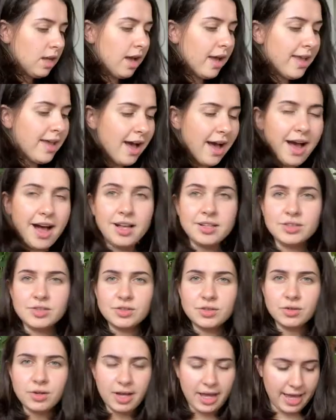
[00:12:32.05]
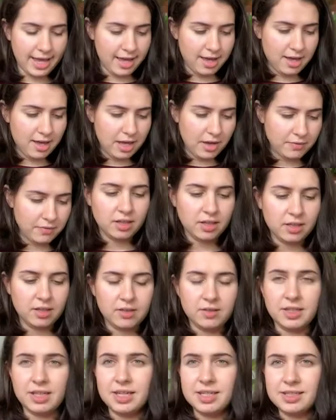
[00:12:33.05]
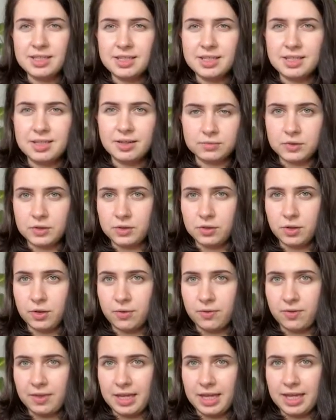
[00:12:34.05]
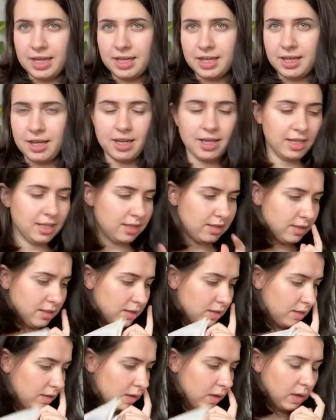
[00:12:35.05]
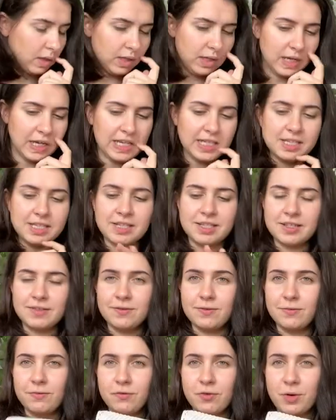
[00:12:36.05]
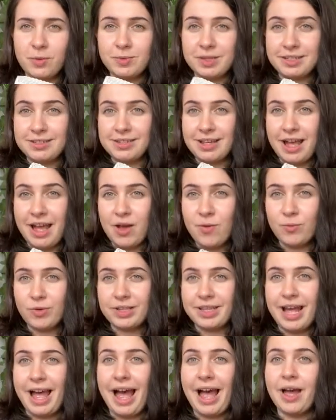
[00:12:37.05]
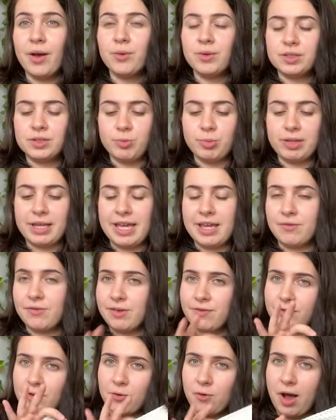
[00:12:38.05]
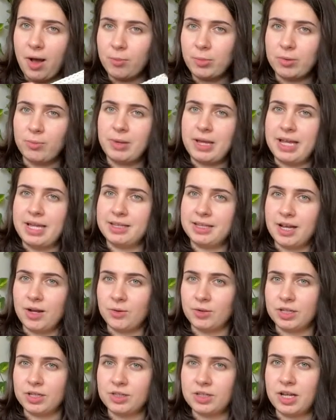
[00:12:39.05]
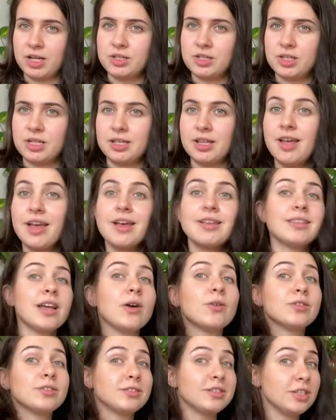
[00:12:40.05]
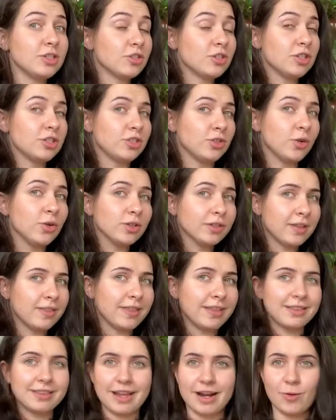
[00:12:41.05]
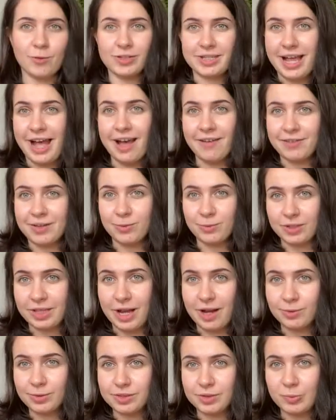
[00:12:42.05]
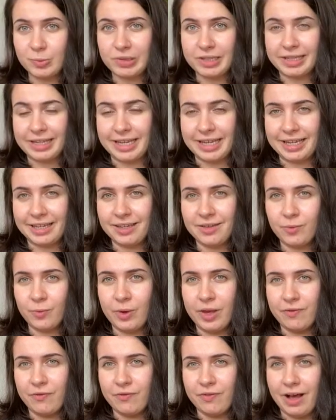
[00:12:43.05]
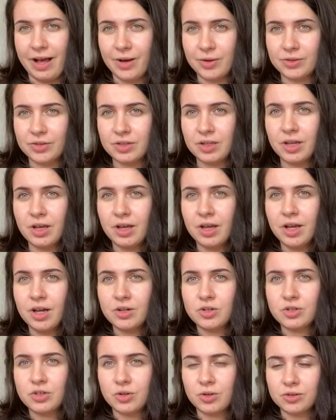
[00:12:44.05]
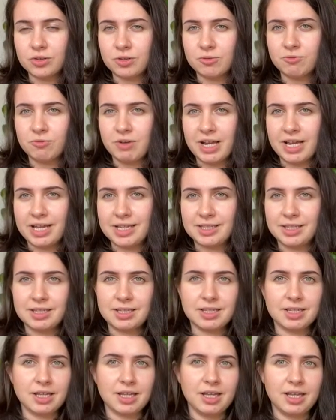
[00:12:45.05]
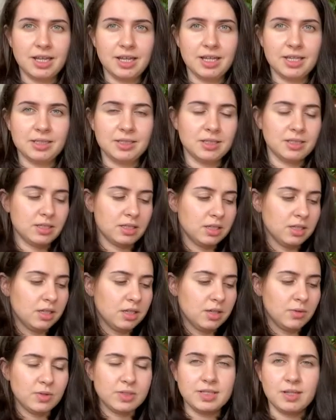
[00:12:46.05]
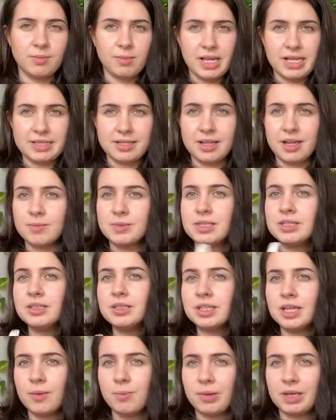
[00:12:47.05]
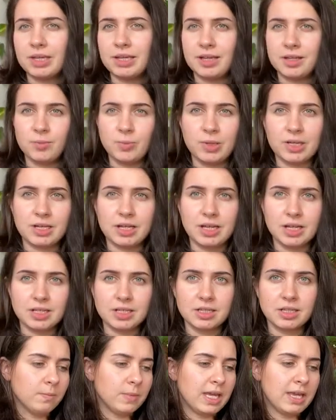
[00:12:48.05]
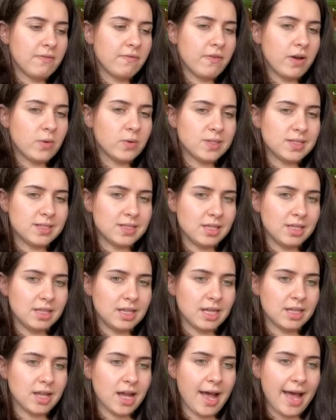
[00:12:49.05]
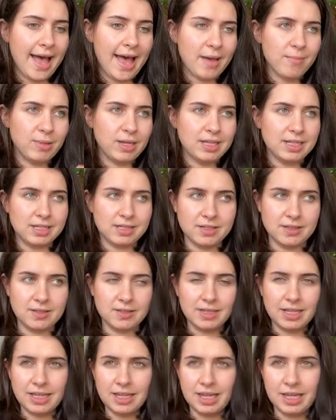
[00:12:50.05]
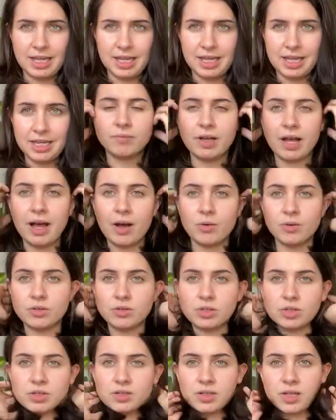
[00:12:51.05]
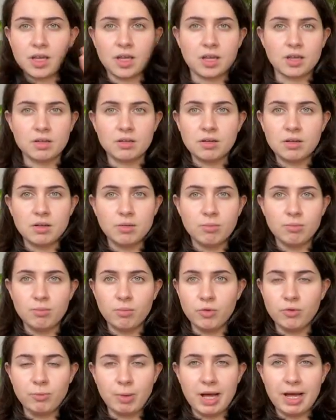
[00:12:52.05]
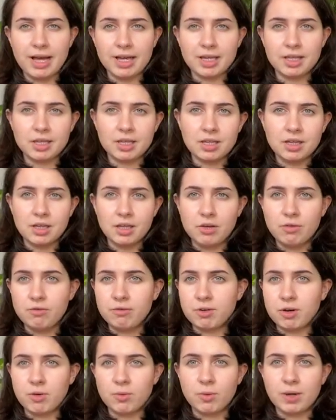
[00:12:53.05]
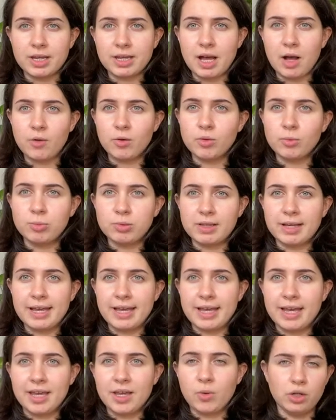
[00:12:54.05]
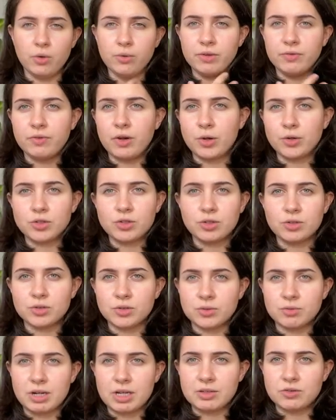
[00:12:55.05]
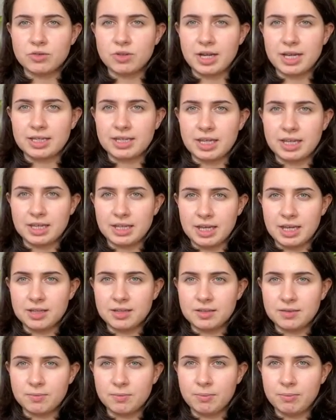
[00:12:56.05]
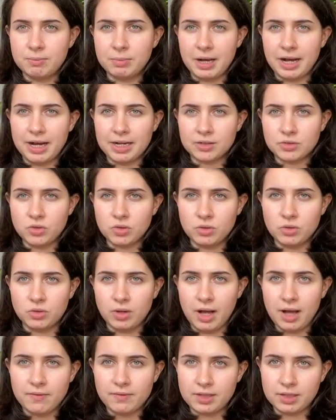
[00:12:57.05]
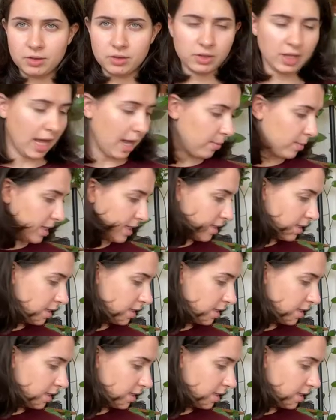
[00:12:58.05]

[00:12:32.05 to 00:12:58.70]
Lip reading: I also have this sort of thing, and it's from the time when I was playing with a rubber band. I wanna touch it. That was literally the only thing that I was having when I was playing without shoulder rest, and it was amazing. I'm still keeping it because if I would see that habit is sneaking in, I would just like move back for a week. I will play without shoulder rest so I can get back to having good habits.